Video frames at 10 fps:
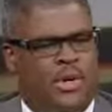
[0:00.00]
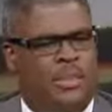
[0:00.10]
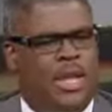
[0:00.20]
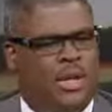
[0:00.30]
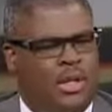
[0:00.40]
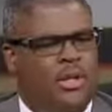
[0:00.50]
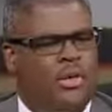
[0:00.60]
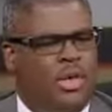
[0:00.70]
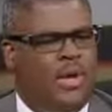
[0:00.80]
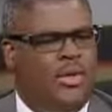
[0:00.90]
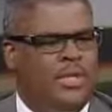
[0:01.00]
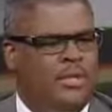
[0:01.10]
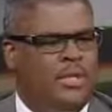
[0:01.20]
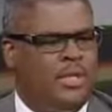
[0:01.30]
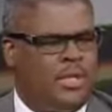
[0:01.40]
and I'm getting a little
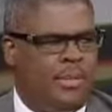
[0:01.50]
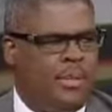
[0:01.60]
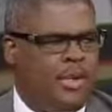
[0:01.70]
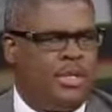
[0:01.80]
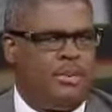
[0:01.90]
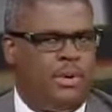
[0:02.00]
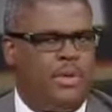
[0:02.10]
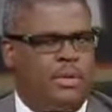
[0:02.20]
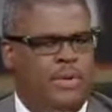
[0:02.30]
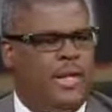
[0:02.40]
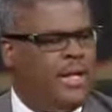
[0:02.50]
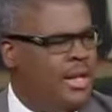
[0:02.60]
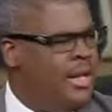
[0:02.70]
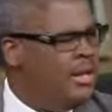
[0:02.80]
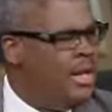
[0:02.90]
nervous with the, some of the recent polls, but if they
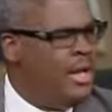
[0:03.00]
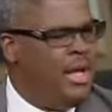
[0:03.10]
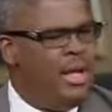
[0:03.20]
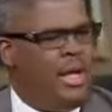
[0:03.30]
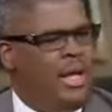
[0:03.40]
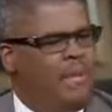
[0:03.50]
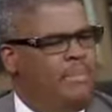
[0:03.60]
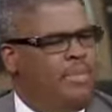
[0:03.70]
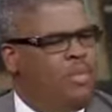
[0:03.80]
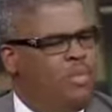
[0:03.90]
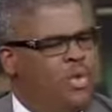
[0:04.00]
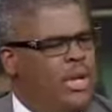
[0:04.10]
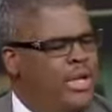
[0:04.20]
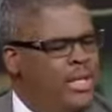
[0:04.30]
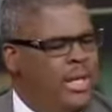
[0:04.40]
did, uh,
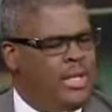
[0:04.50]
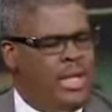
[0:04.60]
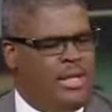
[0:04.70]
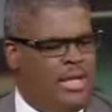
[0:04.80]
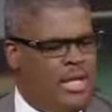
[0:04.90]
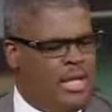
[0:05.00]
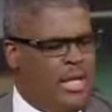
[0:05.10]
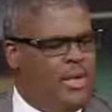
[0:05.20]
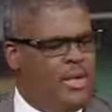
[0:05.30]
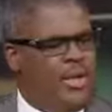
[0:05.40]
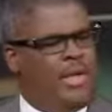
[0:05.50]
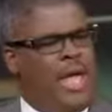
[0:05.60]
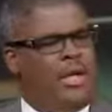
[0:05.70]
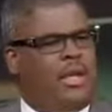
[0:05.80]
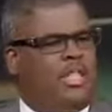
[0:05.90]
what do you think that, that, they would do
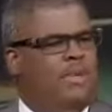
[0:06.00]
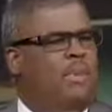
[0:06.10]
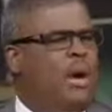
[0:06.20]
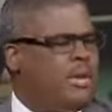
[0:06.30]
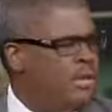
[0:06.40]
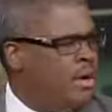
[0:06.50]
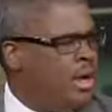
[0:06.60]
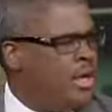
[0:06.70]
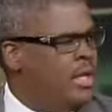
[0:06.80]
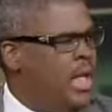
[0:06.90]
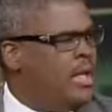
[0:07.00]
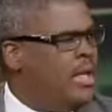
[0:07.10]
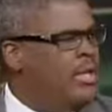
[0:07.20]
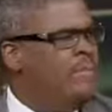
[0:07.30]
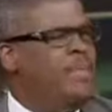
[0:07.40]
that could spark the market? Like,
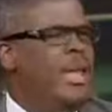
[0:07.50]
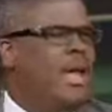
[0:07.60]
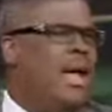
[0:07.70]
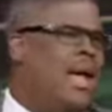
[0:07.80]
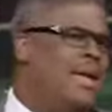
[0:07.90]
it, uh, uh